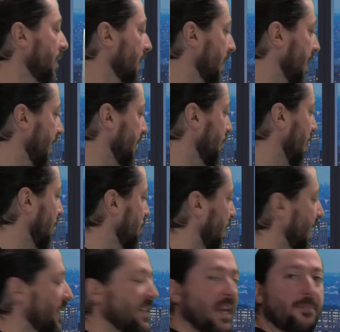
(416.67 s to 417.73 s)
and when
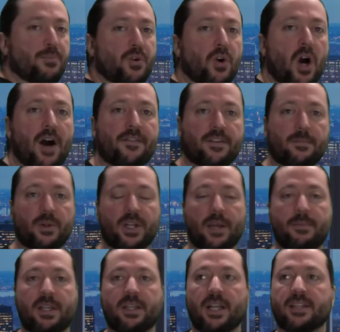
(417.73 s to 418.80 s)
I say profitable, I
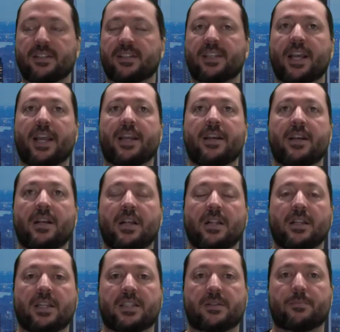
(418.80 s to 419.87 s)
mean, let's
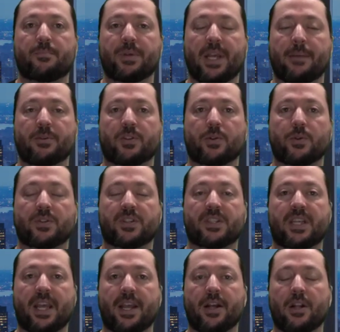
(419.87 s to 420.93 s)
be able to
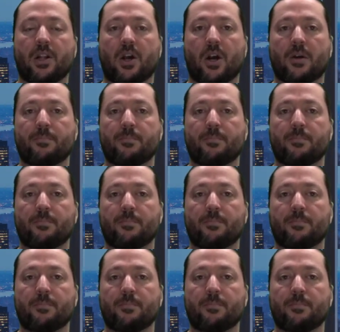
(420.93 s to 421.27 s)
scale our